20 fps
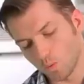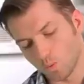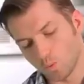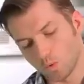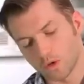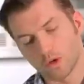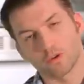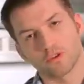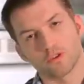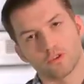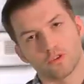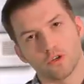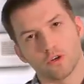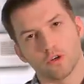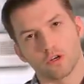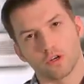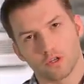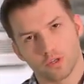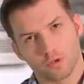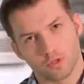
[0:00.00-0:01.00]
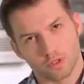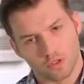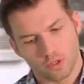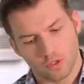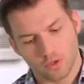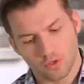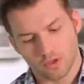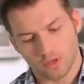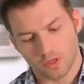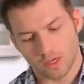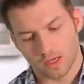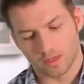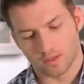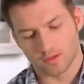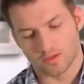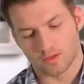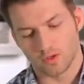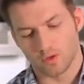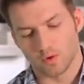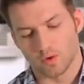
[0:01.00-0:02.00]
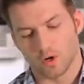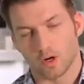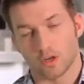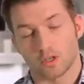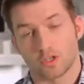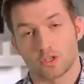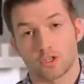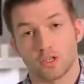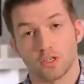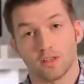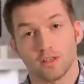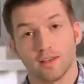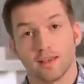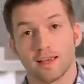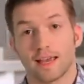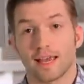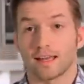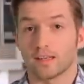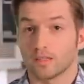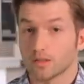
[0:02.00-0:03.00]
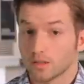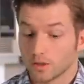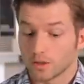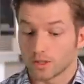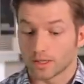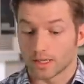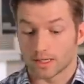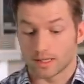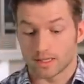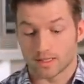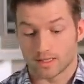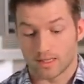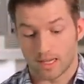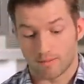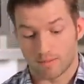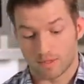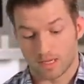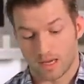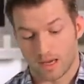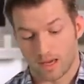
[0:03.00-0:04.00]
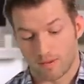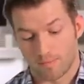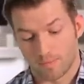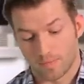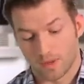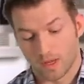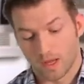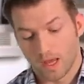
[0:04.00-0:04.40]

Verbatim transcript: when you're stirring, you're doing two things. You are chilling and diluting at the same time.